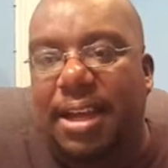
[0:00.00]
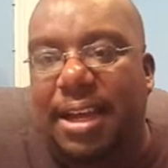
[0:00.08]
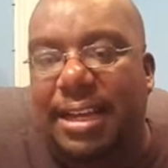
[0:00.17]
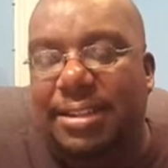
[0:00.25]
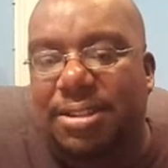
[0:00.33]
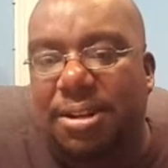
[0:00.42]

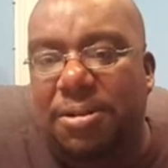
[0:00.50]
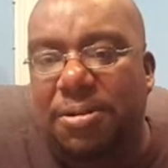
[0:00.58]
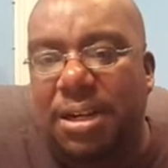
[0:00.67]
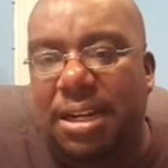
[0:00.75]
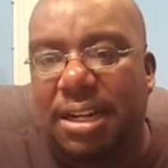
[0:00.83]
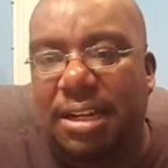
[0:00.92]
And
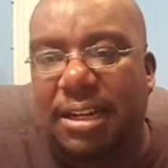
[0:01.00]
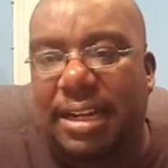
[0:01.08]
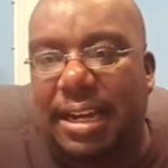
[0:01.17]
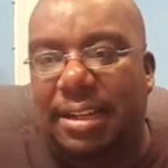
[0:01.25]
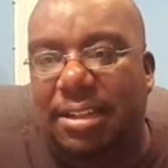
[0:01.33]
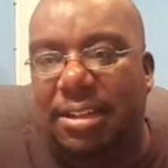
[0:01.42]
so
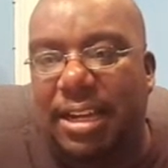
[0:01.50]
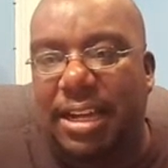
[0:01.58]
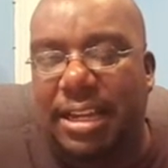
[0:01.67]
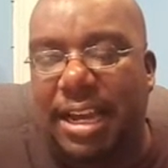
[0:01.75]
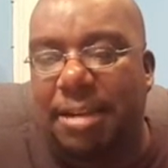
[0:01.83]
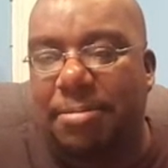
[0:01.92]
he
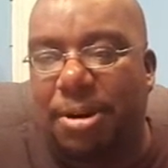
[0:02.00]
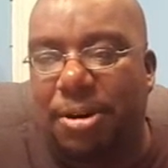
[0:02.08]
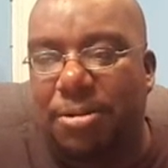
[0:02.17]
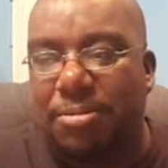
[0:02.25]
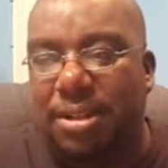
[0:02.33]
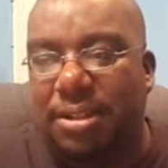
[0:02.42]
came
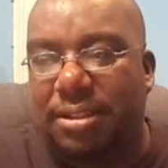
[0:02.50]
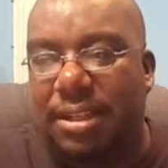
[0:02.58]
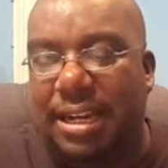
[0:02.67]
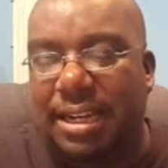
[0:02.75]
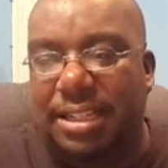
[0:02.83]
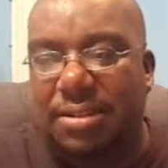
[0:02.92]
home, and
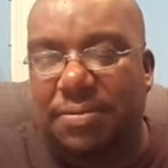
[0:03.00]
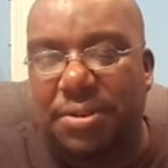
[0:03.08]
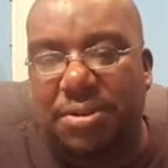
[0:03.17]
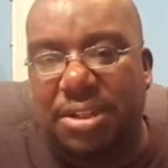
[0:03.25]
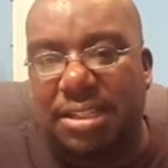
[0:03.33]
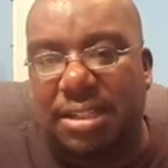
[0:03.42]
I guess a few
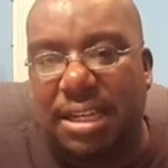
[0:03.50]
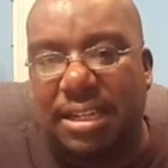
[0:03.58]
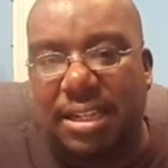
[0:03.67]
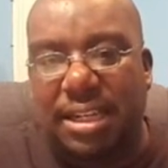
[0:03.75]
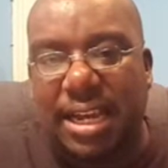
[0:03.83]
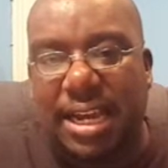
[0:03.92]
years later,
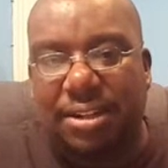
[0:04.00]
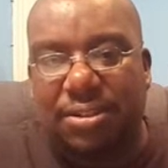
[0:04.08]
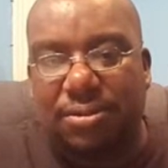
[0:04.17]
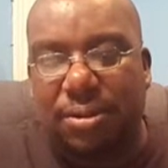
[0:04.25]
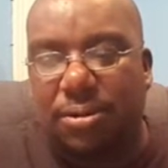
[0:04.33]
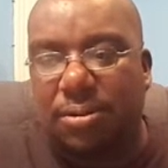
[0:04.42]
he had a
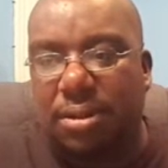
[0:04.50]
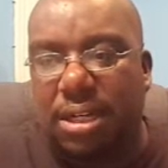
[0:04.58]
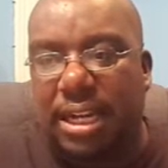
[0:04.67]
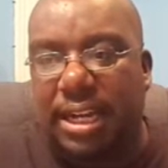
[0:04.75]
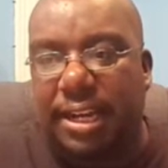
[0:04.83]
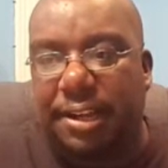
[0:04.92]
stroke
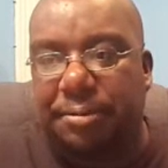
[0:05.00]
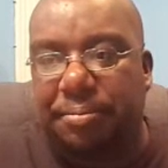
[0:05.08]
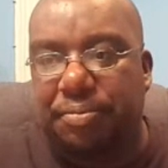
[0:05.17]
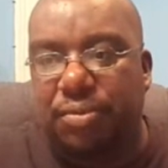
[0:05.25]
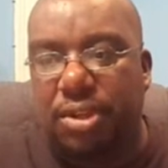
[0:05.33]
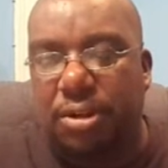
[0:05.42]
and
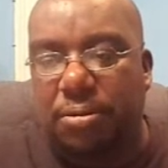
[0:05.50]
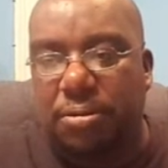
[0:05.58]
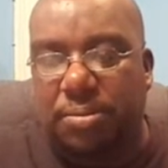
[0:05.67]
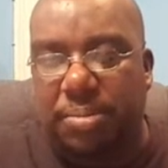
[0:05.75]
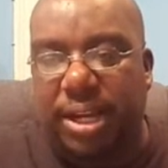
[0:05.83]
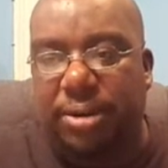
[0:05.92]

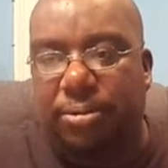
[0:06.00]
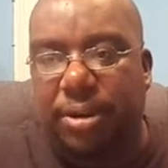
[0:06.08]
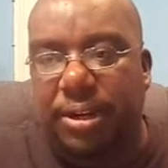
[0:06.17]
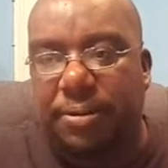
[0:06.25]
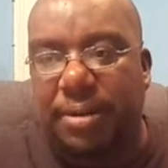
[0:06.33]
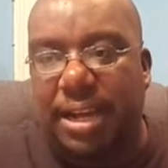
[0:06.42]
was
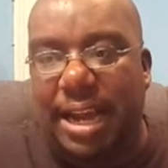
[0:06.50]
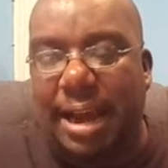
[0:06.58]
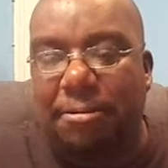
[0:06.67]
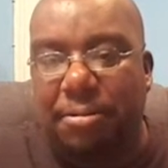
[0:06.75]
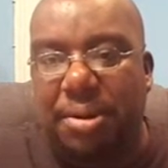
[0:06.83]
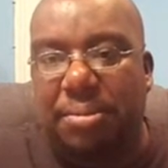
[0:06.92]
bedridden. And I
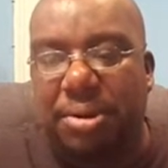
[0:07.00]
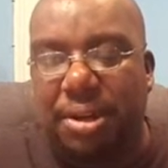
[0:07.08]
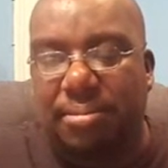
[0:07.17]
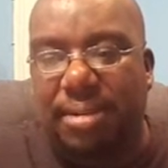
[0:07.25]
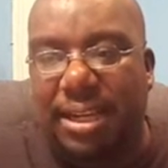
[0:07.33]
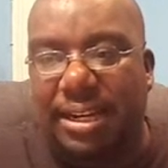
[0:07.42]
remember
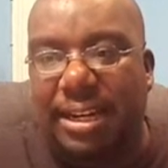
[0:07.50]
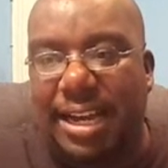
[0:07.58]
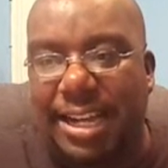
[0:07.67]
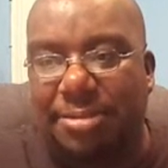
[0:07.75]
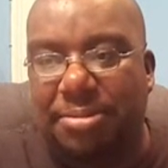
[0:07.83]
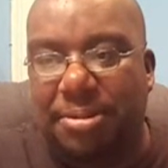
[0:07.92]
him laying in a
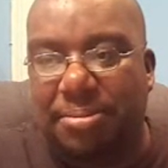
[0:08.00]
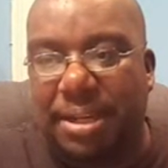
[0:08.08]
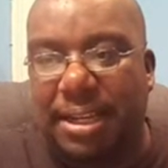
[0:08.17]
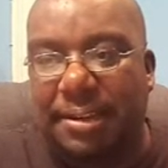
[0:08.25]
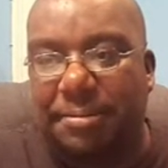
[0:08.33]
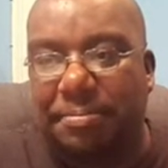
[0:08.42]
hospital
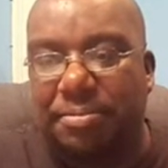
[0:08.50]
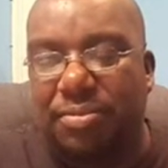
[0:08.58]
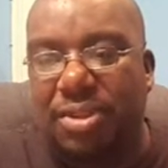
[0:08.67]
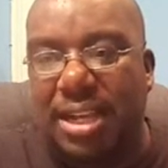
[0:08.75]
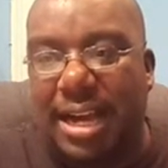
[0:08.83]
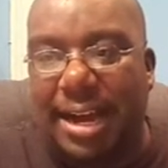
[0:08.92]
bed.
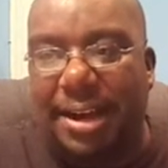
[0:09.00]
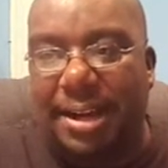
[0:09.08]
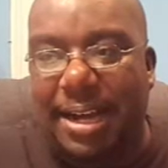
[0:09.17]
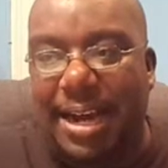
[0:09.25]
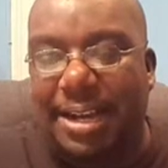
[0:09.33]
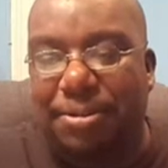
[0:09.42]

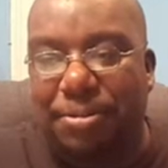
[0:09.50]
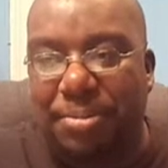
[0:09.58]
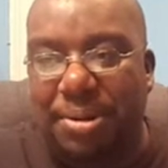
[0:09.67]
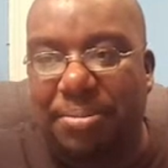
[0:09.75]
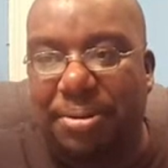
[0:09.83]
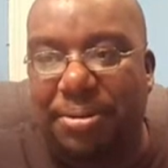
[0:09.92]
I, I can
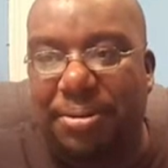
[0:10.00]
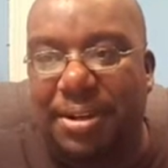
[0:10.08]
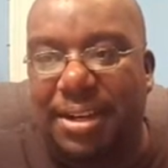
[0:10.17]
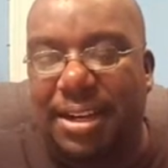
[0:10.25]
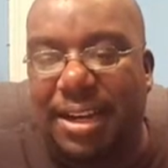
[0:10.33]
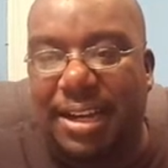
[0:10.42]
remember
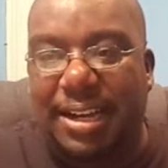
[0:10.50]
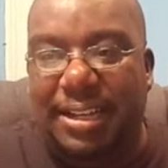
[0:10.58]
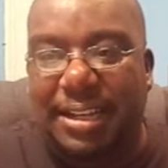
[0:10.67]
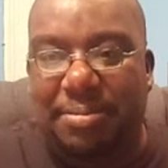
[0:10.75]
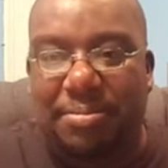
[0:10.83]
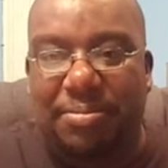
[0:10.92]
uh,
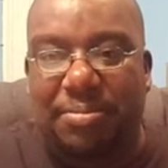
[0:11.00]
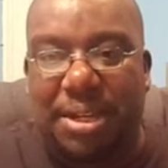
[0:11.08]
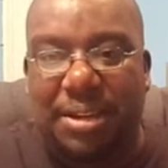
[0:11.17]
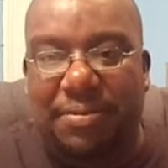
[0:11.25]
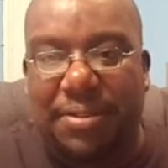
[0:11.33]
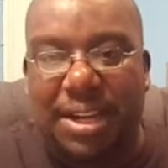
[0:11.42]
him
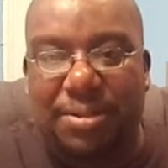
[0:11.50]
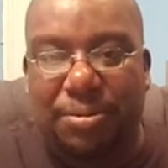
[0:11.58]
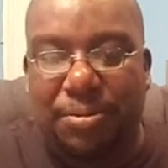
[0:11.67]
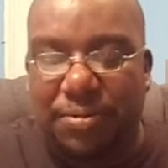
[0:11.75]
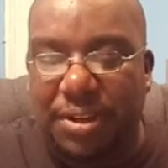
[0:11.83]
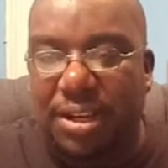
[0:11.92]
being fed
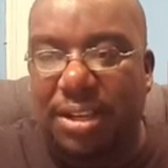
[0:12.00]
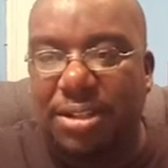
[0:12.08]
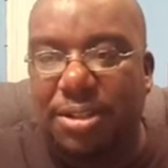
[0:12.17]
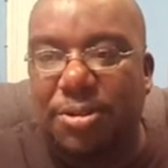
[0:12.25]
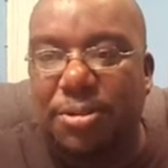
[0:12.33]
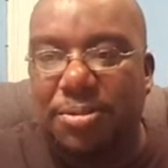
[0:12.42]
through feeding
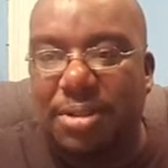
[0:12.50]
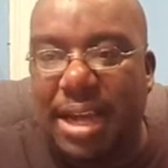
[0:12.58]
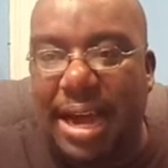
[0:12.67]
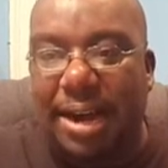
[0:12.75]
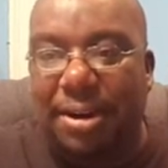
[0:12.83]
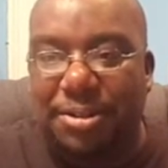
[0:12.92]
tubes.
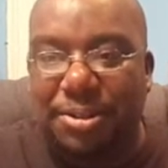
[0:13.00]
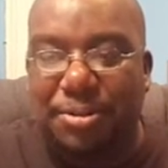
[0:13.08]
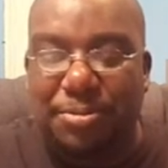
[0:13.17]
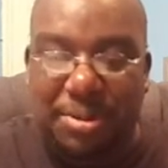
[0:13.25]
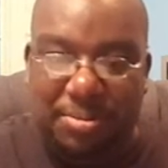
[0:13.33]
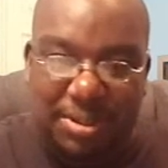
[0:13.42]
I also
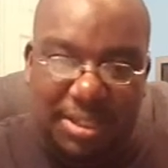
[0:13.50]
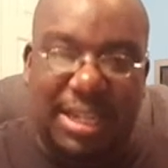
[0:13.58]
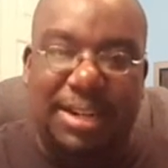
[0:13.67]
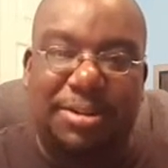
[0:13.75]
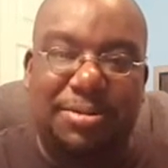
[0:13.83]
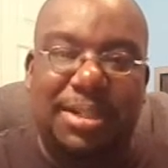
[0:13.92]
remember
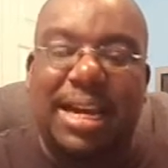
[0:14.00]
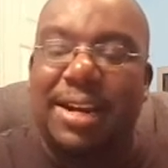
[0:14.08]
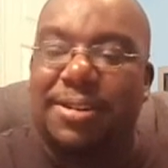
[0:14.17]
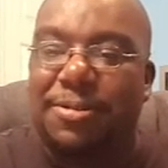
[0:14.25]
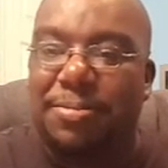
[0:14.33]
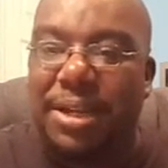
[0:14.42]
standing on side
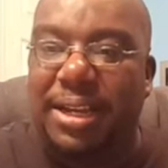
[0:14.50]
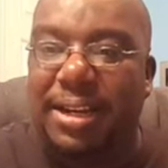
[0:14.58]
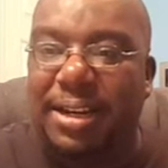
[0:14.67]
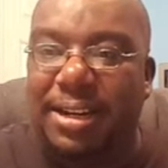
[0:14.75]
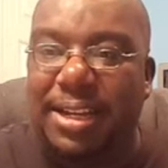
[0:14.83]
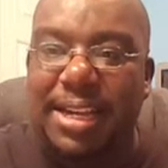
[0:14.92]
of the bed
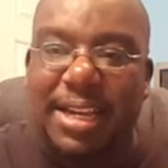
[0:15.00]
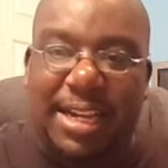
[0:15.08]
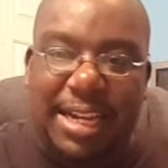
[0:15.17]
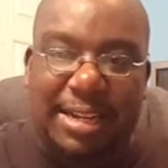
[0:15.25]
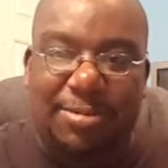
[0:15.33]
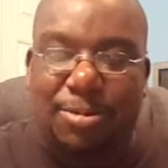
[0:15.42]
and
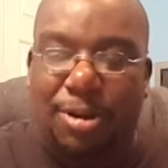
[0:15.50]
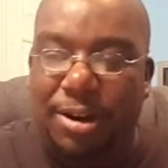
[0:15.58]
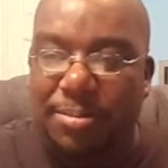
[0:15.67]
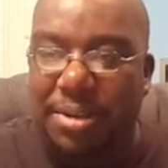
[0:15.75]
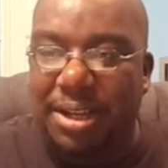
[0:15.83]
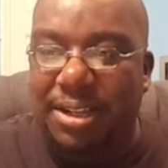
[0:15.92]
eating
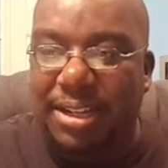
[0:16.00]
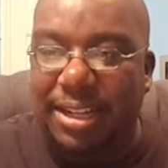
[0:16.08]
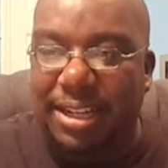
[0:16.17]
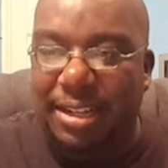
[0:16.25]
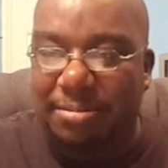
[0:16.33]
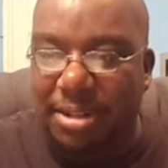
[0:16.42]
watermelon
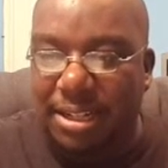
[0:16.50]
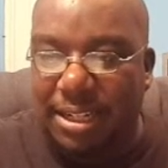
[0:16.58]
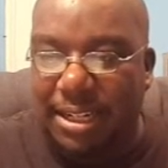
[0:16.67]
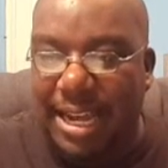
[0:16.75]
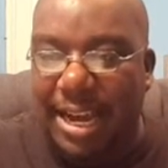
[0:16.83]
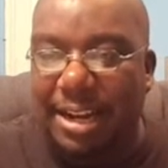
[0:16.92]
and him
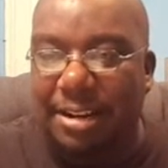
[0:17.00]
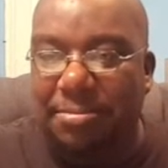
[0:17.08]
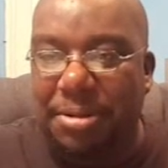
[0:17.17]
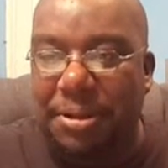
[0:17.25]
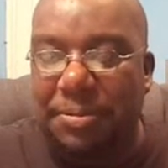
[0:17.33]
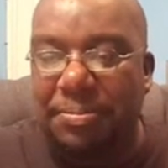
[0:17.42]
looking down at
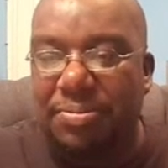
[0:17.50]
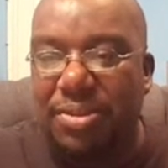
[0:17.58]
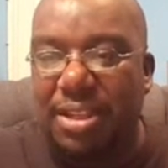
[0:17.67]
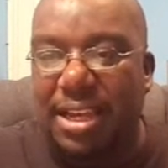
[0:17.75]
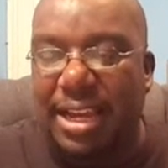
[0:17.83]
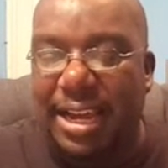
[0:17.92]
me
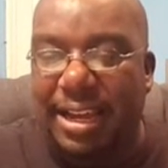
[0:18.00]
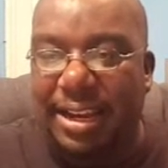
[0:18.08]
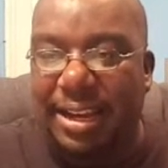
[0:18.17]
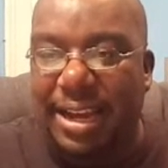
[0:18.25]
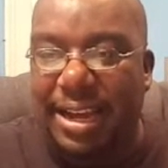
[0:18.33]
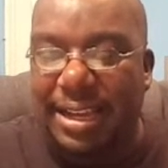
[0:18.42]
and
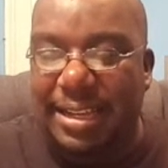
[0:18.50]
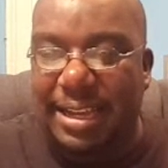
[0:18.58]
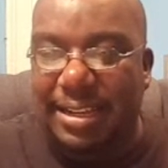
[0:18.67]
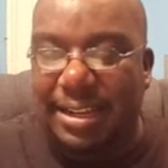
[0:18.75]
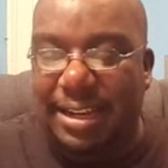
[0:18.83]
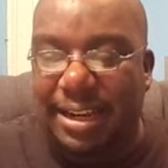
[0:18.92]
uh,
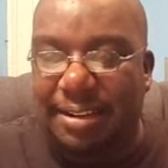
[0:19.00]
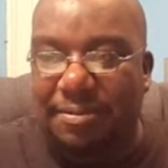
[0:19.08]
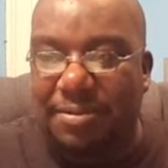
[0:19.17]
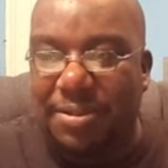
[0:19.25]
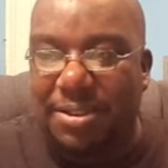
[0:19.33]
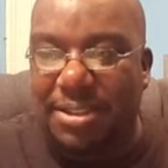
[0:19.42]
and uh,
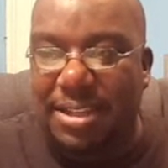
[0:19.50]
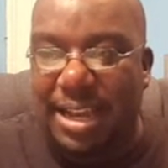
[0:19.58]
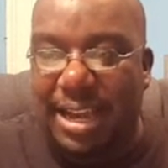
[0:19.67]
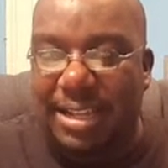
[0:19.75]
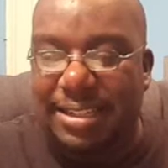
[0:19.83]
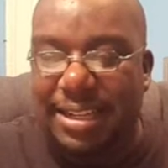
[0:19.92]

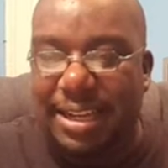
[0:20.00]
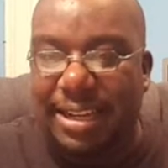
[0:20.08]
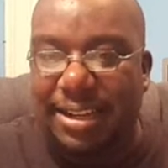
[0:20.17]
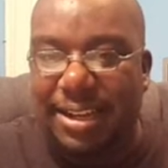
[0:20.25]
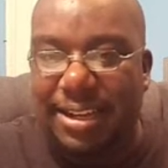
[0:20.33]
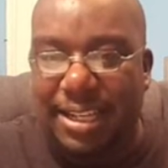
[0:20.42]

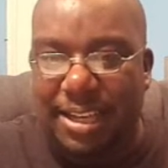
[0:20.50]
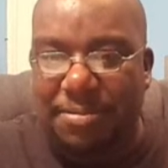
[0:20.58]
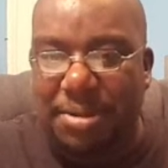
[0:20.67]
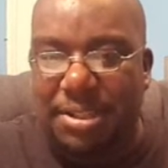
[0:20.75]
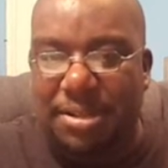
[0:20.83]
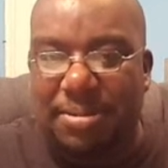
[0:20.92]
saying, uh, "Give
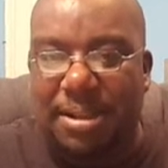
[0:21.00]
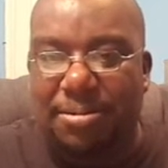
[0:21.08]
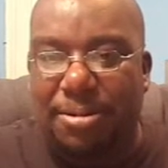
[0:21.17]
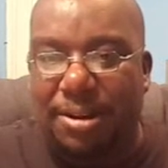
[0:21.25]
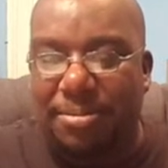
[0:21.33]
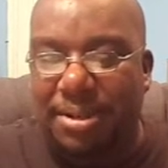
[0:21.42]
me some of that
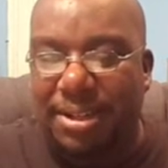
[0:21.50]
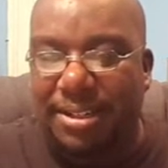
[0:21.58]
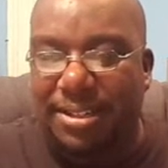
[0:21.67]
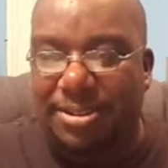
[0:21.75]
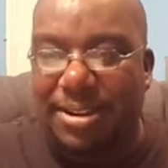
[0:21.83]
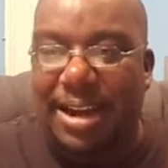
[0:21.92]
watermelon."
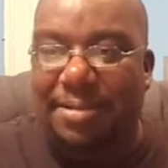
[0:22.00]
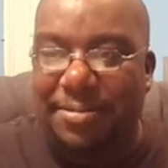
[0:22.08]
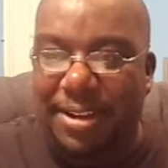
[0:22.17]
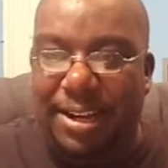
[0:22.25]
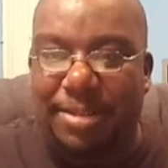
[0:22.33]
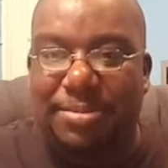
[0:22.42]
So I
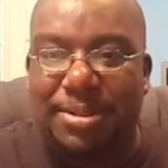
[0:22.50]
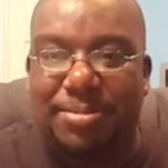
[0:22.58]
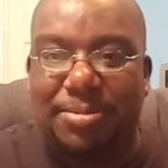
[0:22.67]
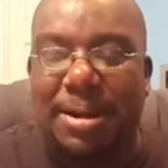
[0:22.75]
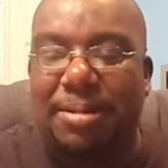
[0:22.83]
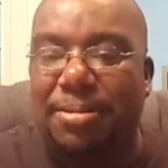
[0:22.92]
fed him some
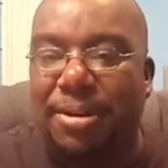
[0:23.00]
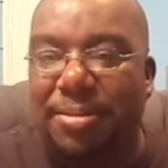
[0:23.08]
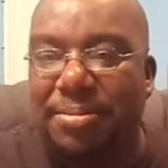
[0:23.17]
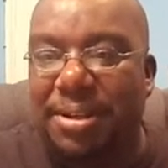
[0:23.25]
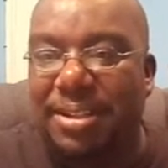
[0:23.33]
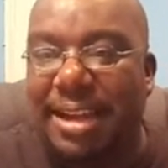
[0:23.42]
of my watermelon.